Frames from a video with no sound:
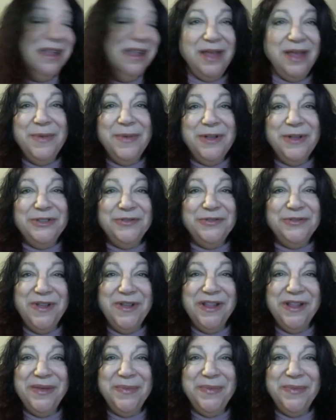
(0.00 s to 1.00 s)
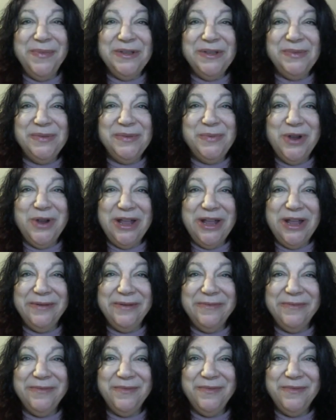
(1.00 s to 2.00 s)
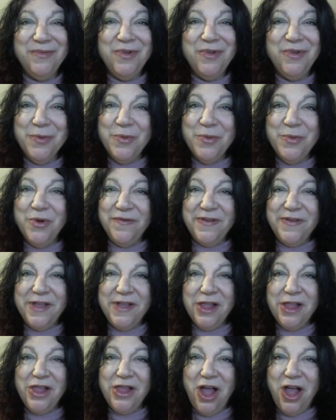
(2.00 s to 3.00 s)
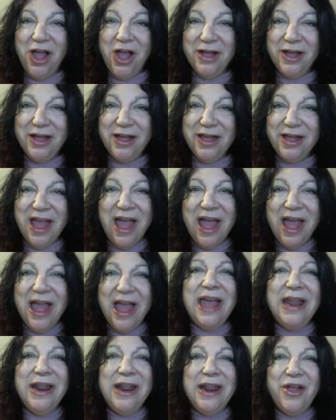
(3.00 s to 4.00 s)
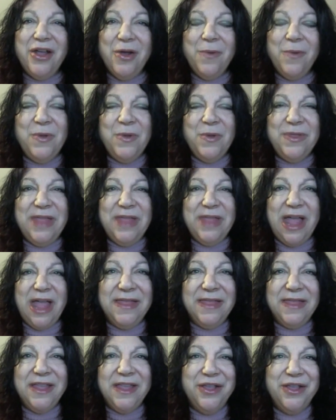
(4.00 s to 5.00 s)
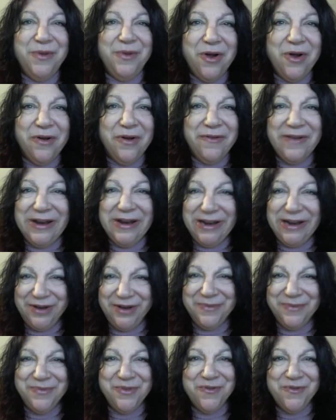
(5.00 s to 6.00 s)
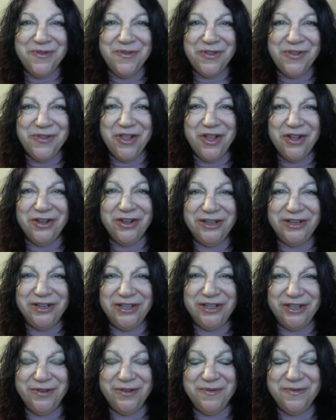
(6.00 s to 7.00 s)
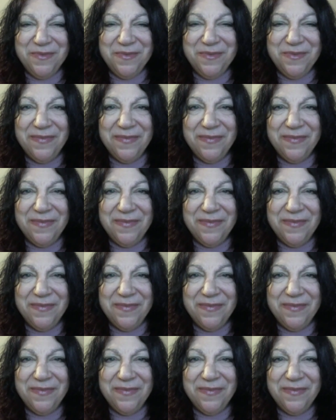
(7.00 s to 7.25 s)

It must really be spring. We're moving along. And I hope with that you are ready to move along too.